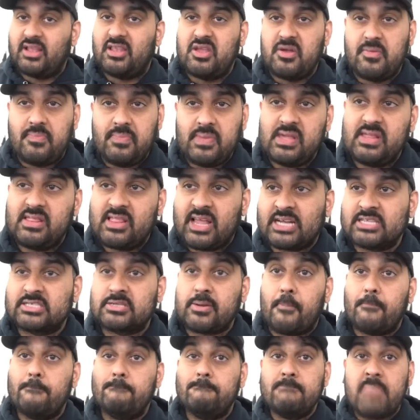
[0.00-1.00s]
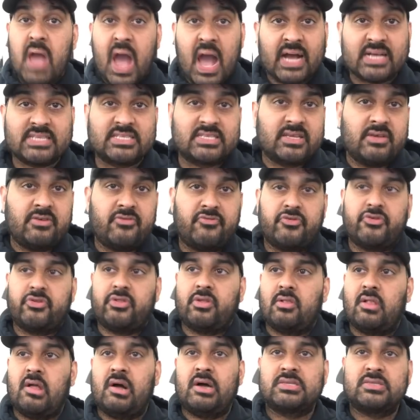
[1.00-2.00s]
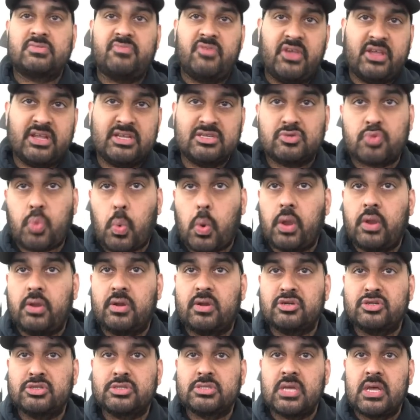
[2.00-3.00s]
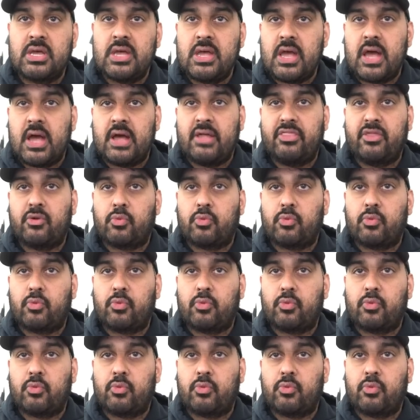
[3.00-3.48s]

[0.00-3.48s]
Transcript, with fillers: To me, that's massive for the Las Vegas Raiders. Uh, the